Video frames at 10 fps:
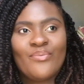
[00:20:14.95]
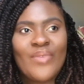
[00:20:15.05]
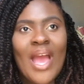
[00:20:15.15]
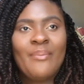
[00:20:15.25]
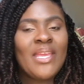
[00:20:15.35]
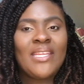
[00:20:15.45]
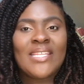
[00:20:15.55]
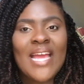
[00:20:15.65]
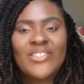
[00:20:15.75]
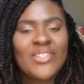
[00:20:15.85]
I mean,
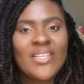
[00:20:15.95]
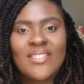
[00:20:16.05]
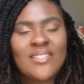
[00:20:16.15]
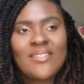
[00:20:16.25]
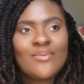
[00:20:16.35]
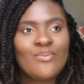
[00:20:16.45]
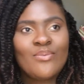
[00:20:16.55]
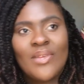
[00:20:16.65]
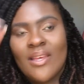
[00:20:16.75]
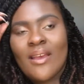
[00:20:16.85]
that's just
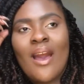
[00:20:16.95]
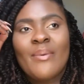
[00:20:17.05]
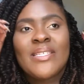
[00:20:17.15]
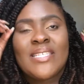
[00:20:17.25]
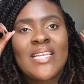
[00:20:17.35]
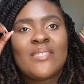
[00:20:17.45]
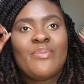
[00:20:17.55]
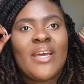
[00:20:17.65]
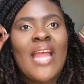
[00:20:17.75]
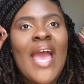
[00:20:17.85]
common sense,
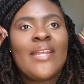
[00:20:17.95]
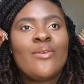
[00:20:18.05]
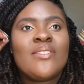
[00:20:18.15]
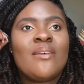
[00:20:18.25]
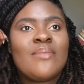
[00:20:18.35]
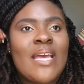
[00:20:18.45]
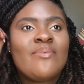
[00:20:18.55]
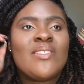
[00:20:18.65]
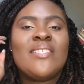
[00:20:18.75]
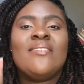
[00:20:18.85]
but I know
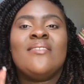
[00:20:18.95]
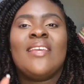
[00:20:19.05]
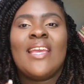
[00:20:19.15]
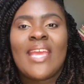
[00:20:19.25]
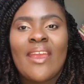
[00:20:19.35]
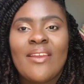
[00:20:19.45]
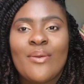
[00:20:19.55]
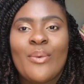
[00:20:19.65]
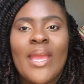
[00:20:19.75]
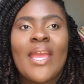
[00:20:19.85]
sometimes it's easy to get carried
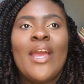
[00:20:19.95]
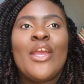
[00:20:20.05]
away.